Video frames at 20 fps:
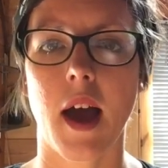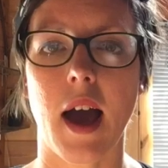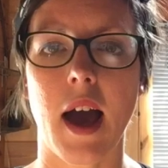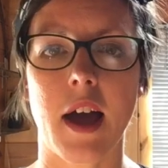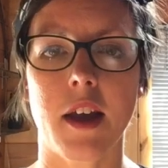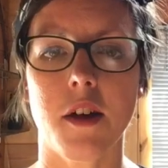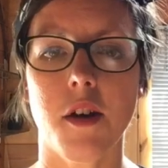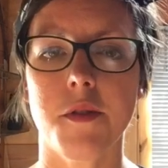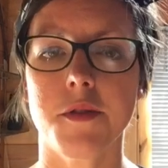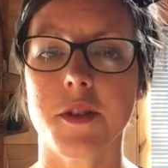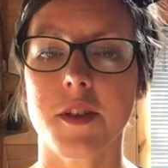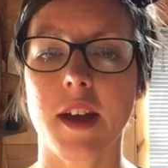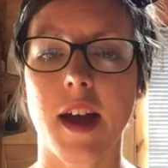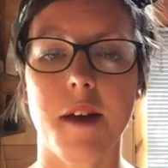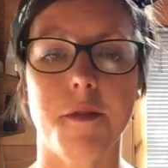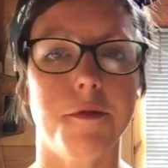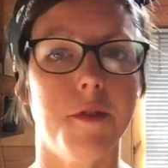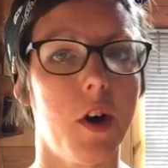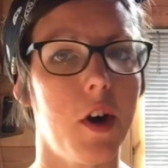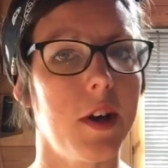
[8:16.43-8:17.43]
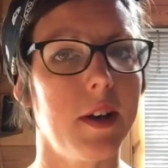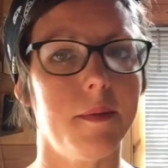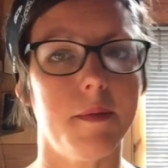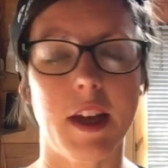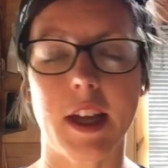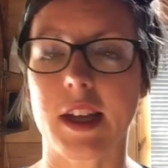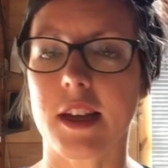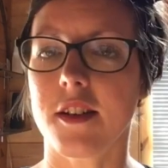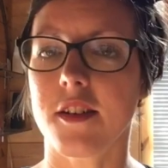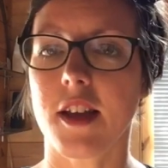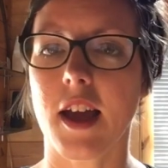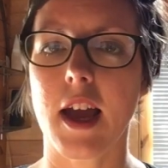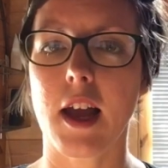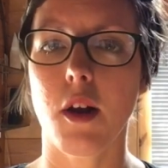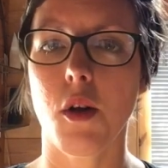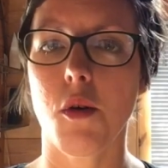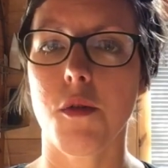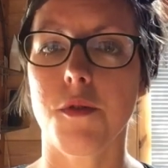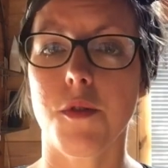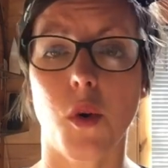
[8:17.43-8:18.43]
And after that, fine, it can
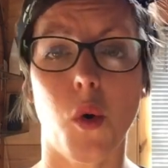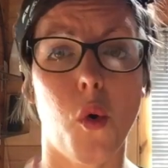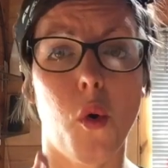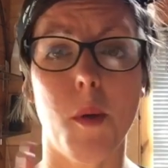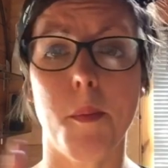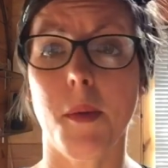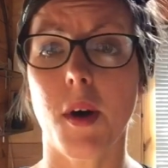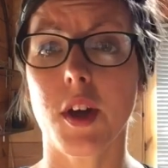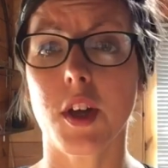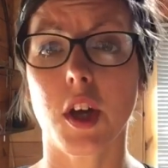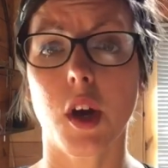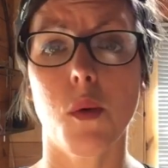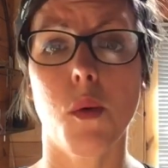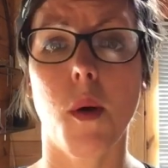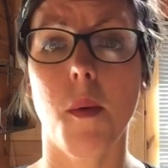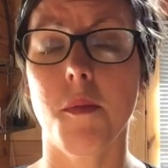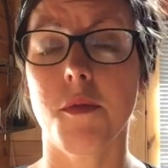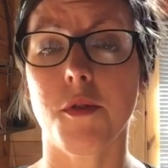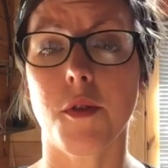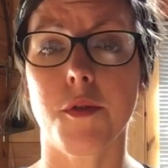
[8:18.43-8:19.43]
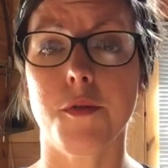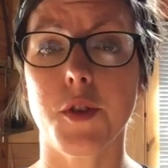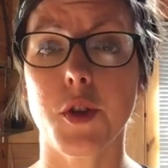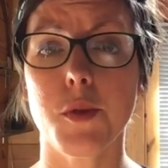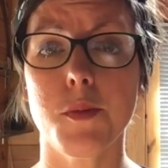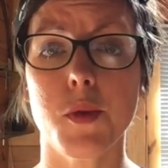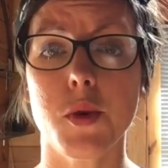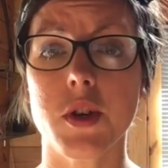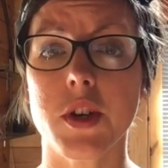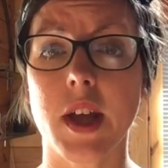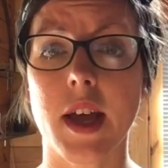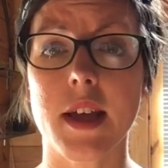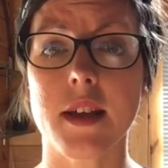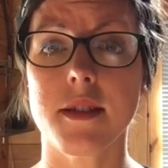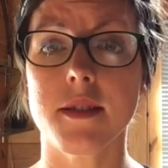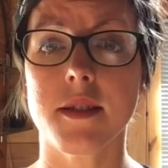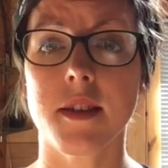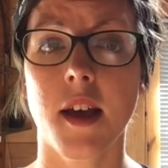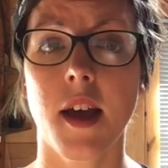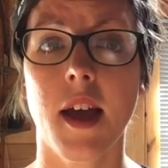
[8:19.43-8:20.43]
tail off, or it might go on for a few more
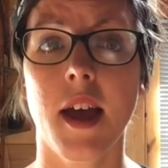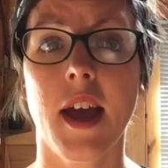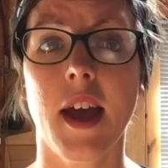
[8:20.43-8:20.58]
days.